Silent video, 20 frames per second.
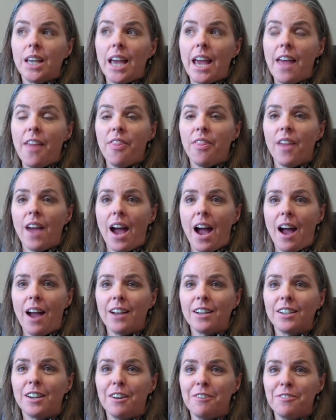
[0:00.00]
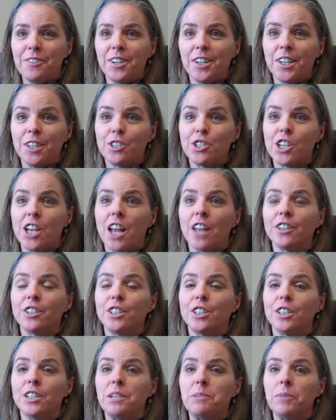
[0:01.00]
And that
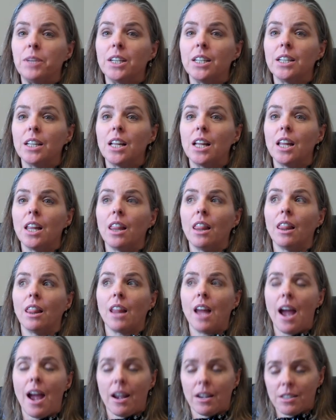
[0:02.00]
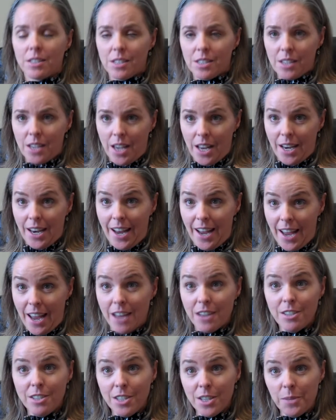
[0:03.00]
confidentiality agreement lacks an
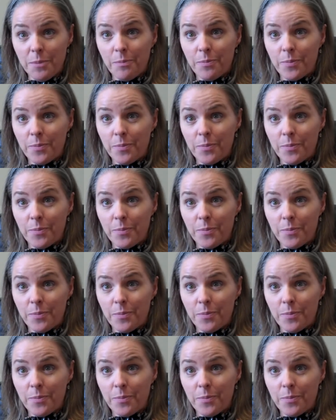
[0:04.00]
end